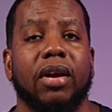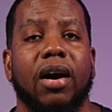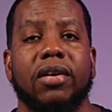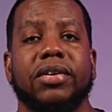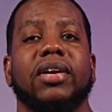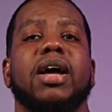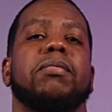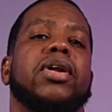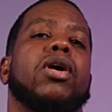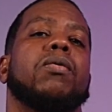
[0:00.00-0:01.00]
Also, let
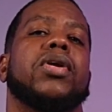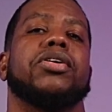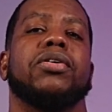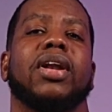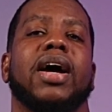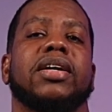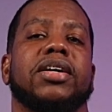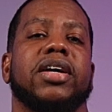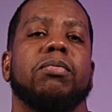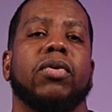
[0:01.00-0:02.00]
me know what you'd like to
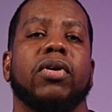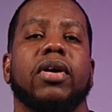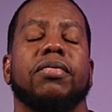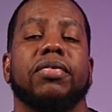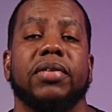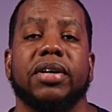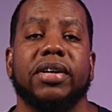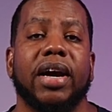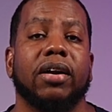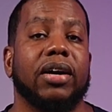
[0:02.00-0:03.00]
see more of from this
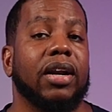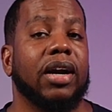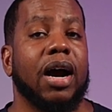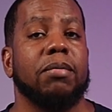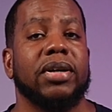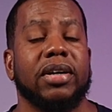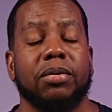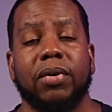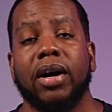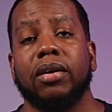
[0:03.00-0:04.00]
channel in the comments as
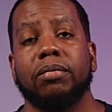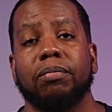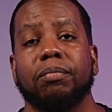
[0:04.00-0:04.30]
well.